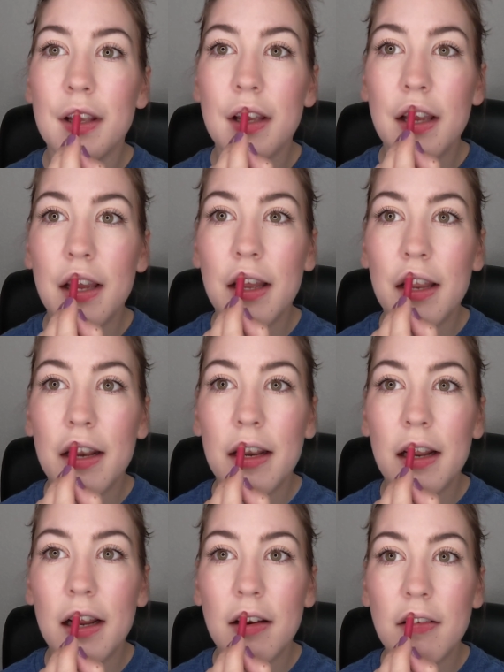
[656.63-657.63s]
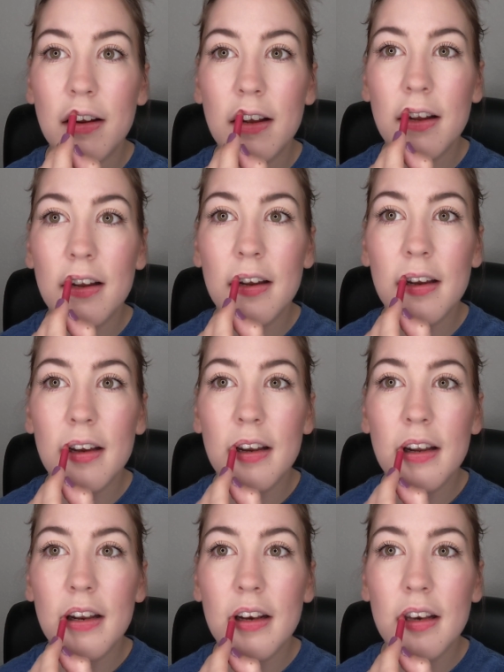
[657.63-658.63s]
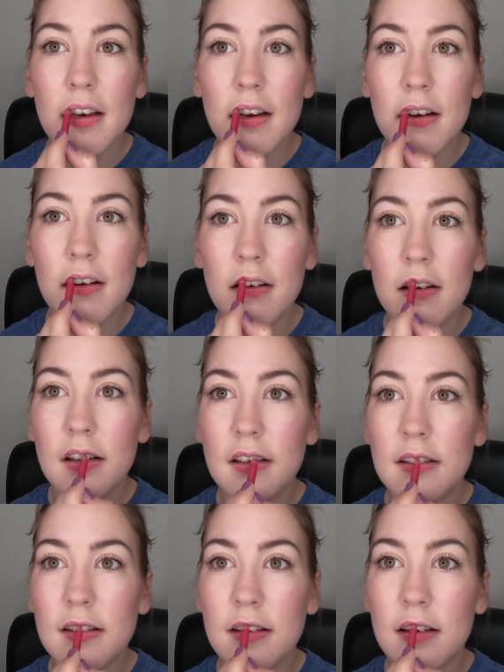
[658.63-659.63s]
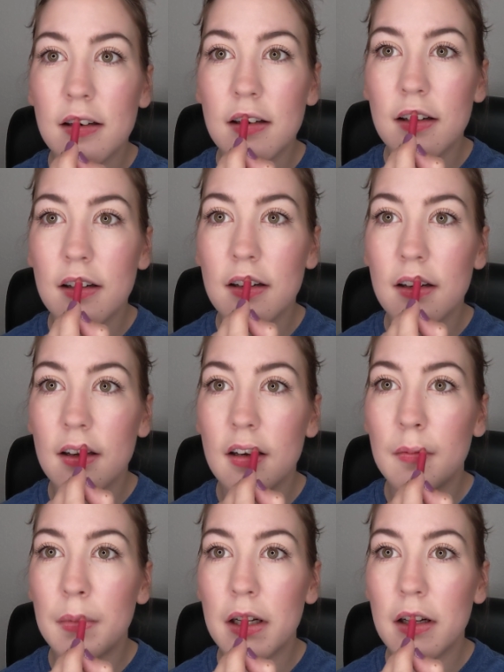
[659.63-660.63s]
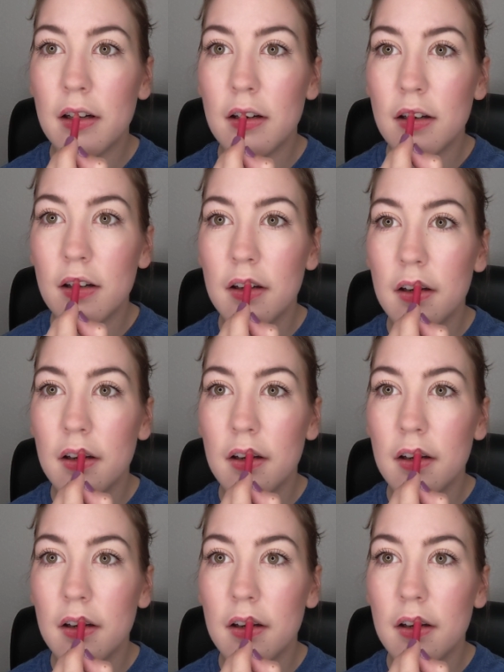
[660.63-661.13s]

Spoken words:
and I'm not too concerned about